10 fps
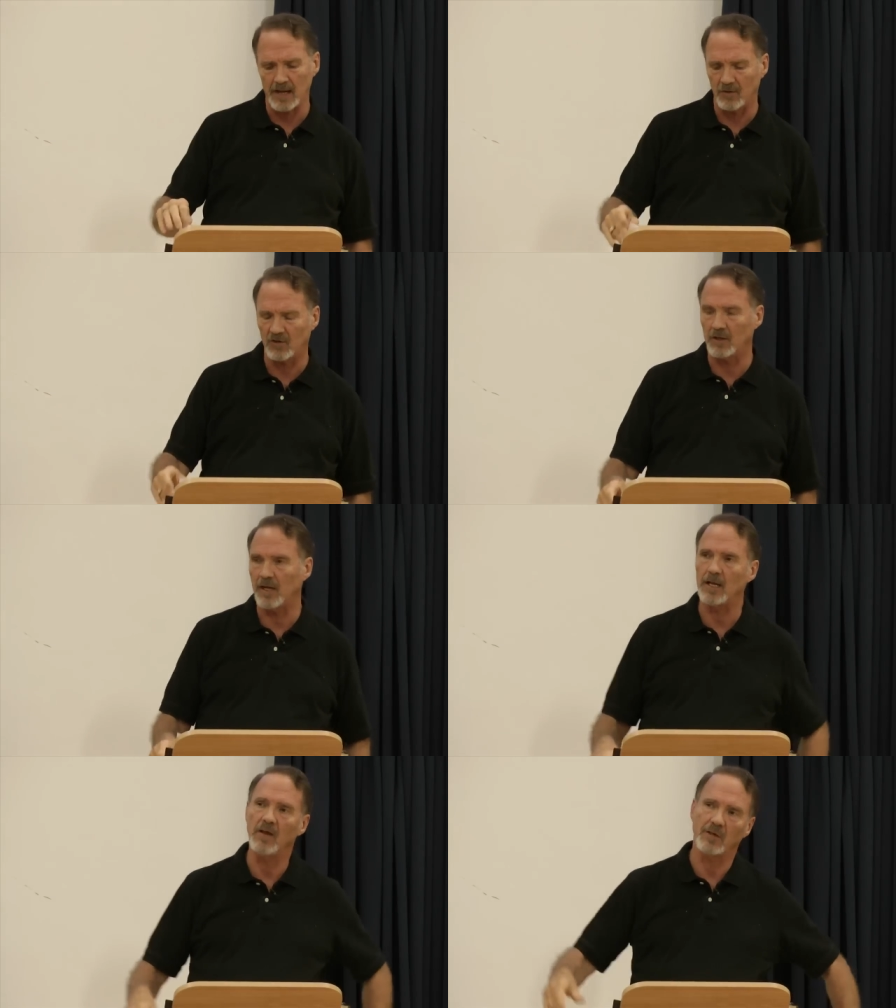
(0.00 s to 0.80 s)
I can see
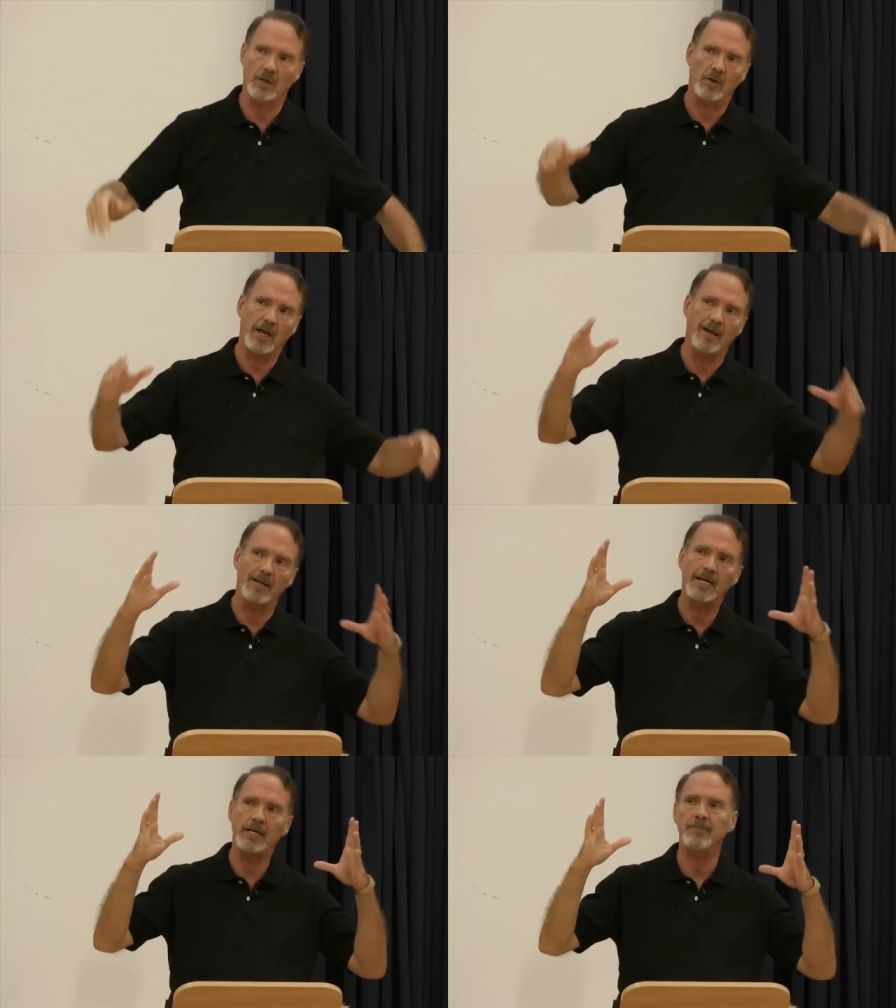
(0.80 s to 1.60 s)
that. I said, okay,
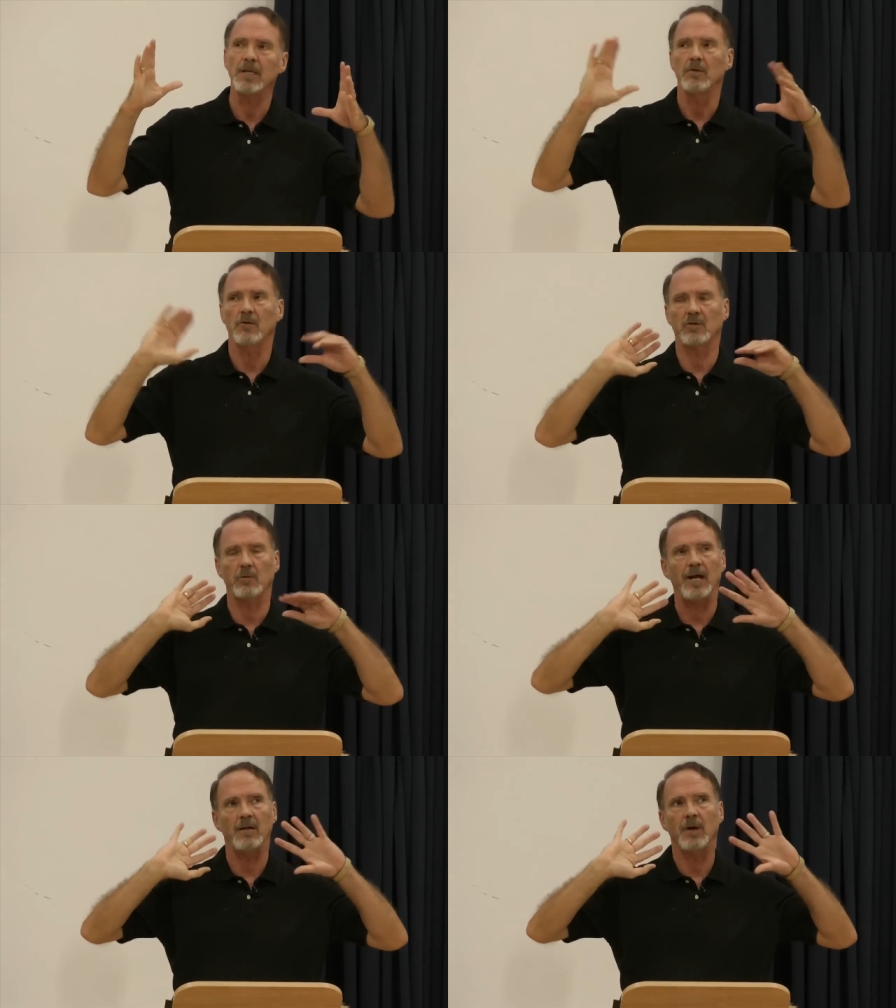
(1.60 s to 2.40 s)
Elaine, you're
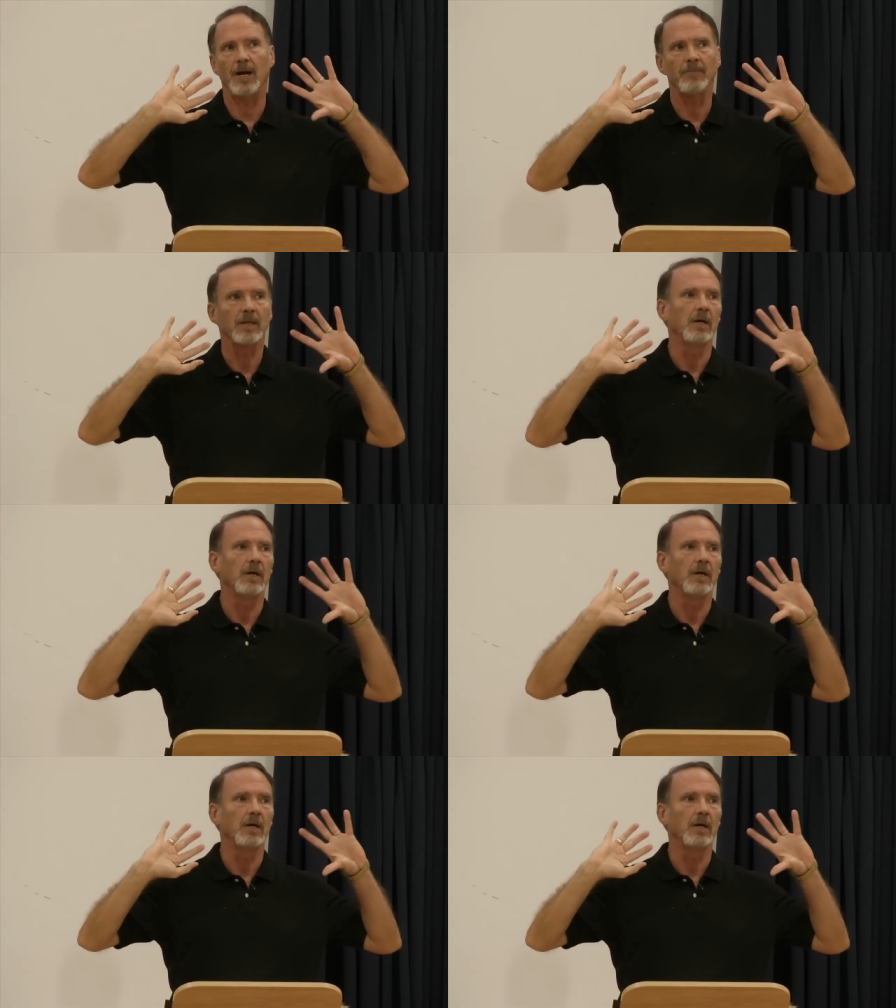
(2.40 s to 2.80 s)
surrounded by